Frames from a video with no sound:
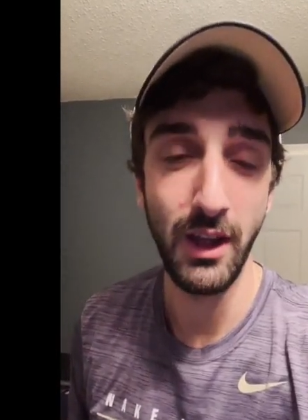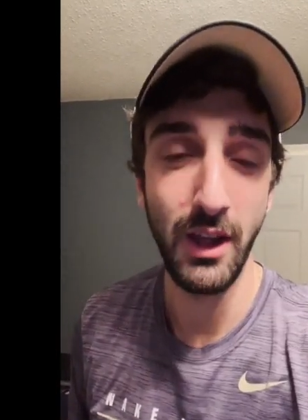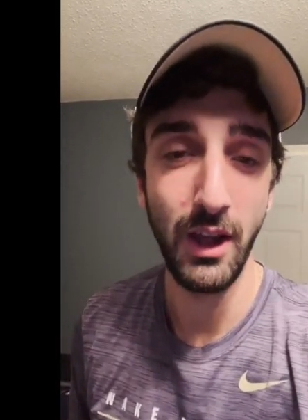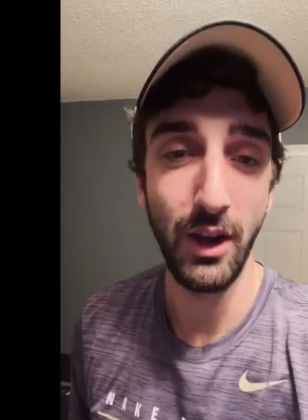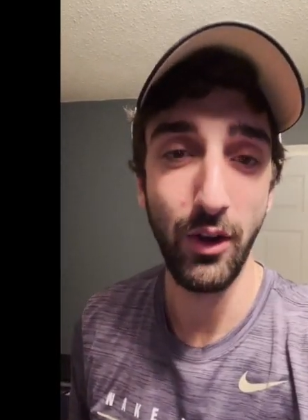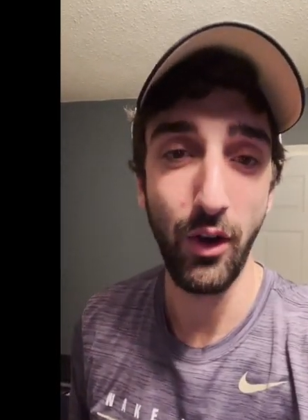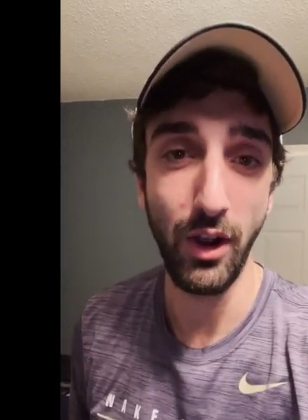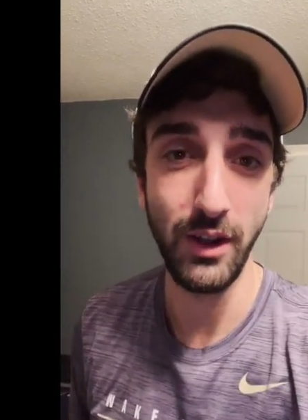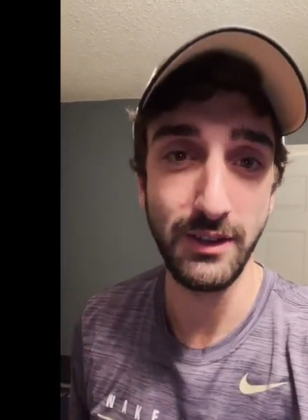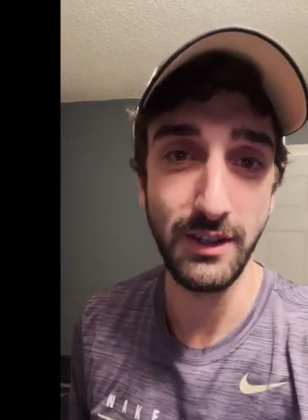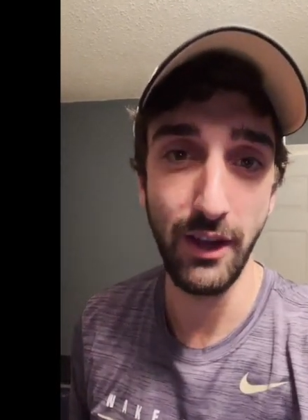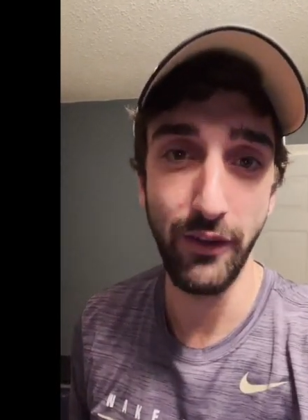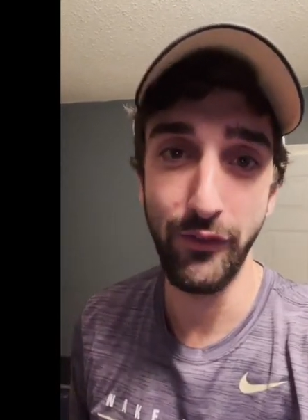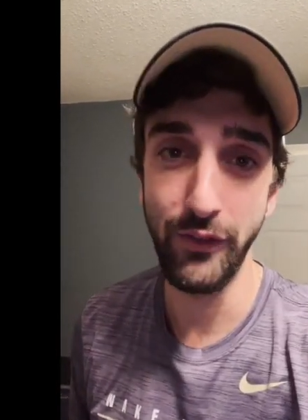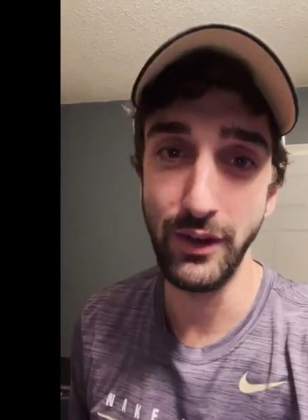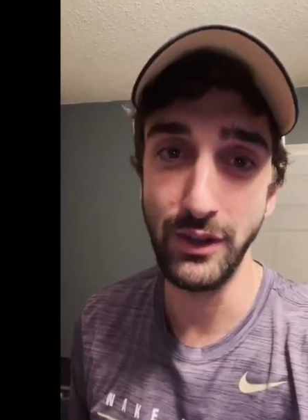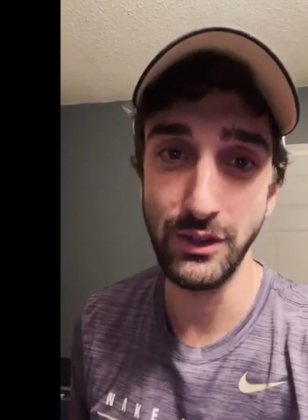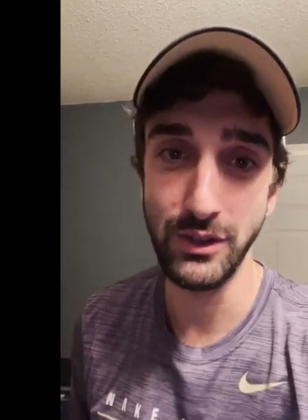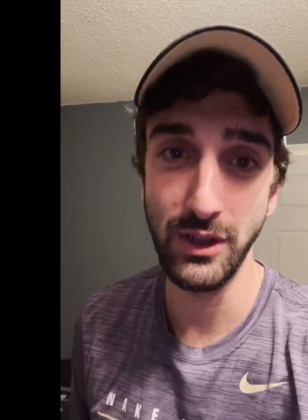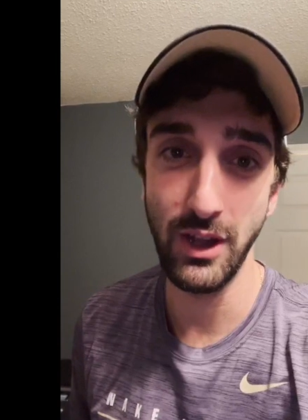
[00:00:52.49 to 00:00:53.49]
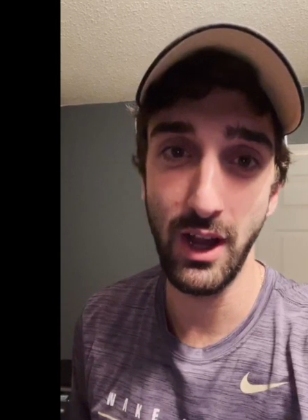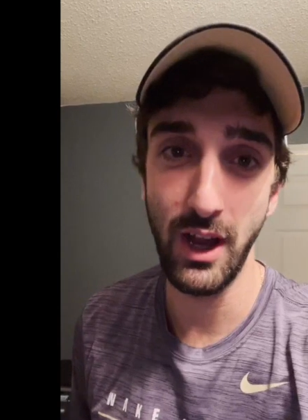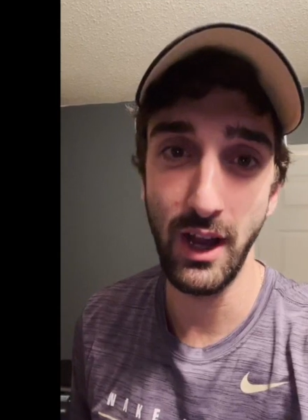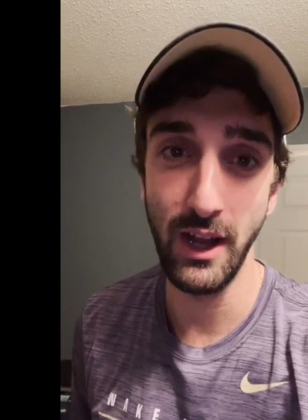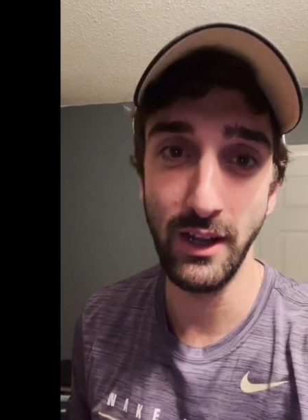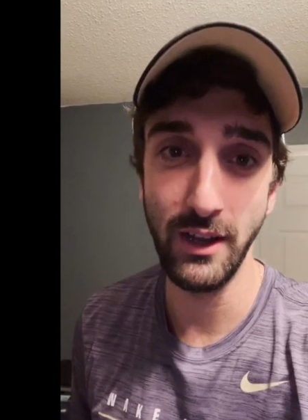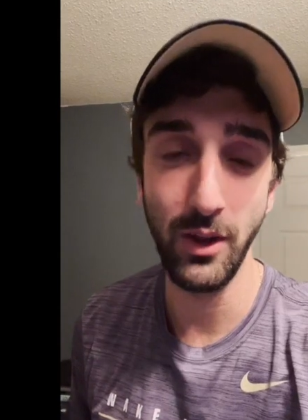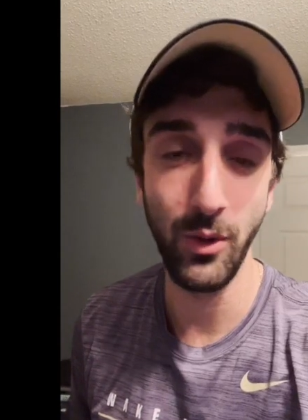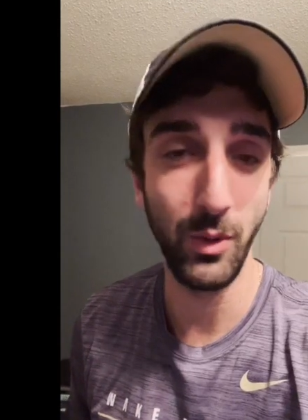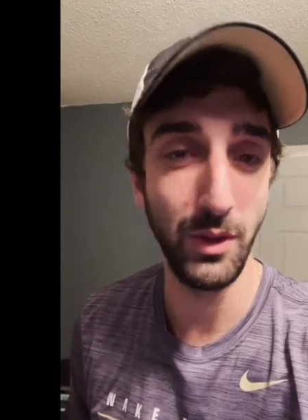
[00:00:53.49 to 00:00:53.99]
Cross that finish
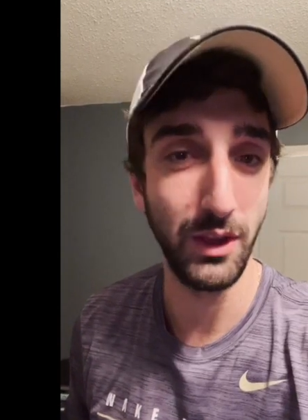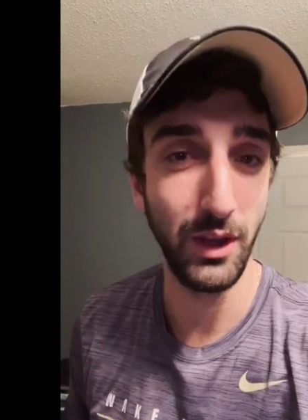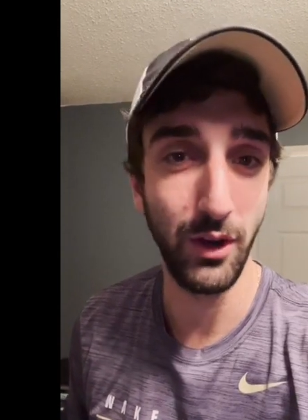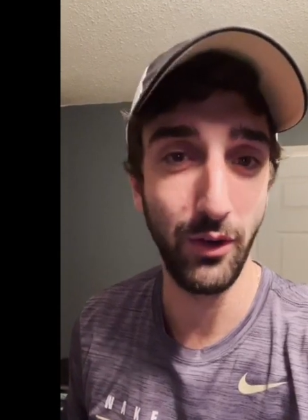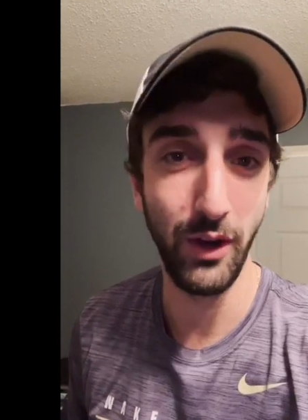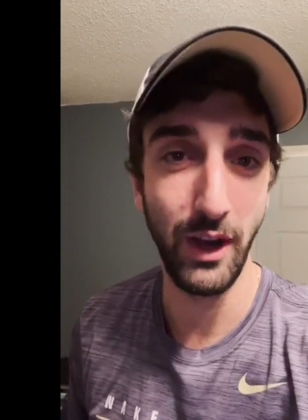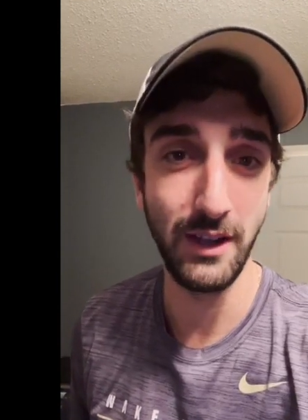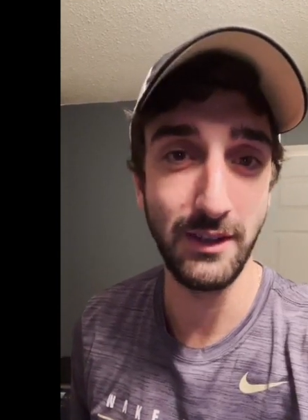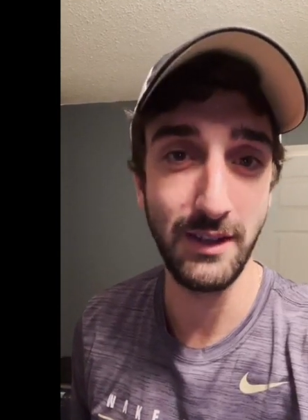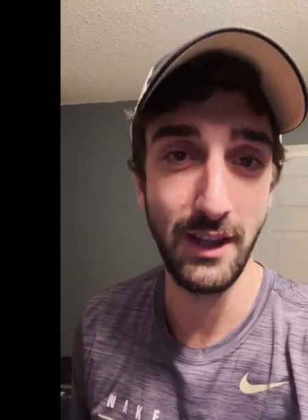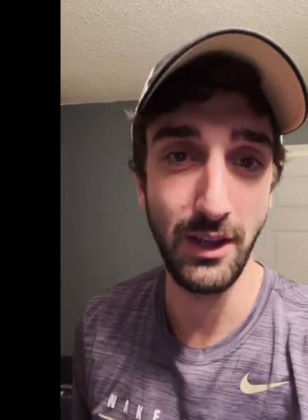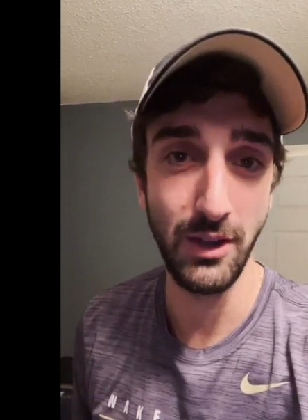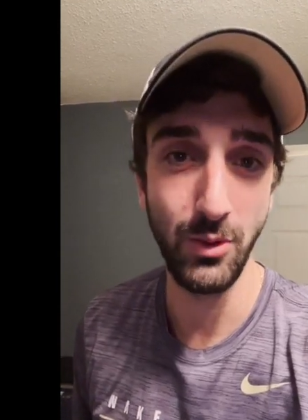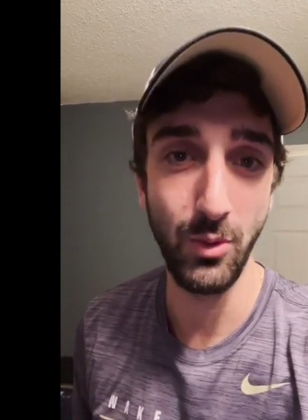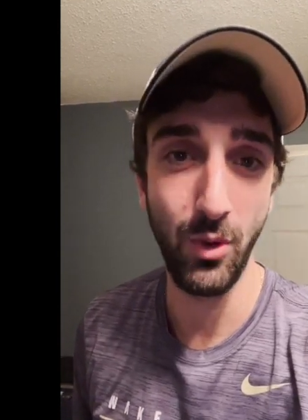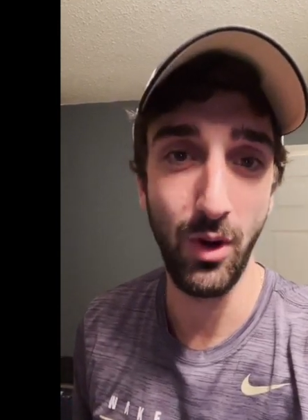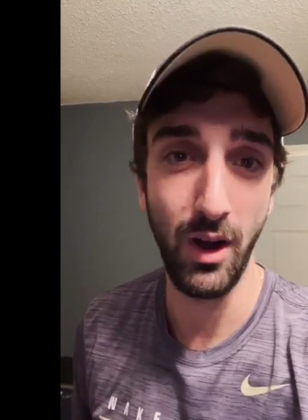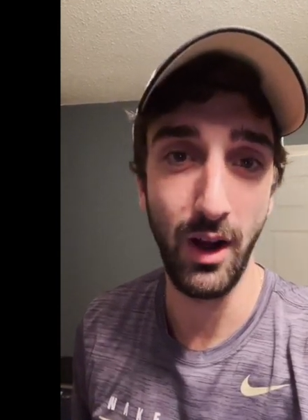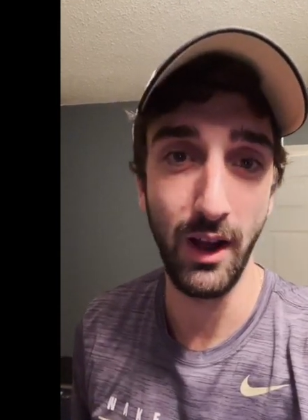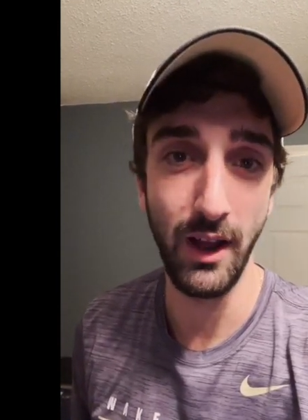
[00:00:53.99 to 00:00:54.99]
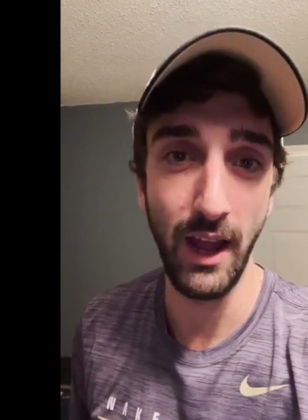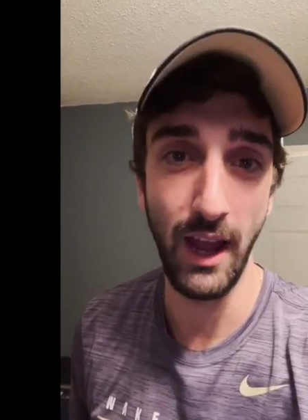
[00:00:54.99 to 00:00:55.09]
line with the grades that you want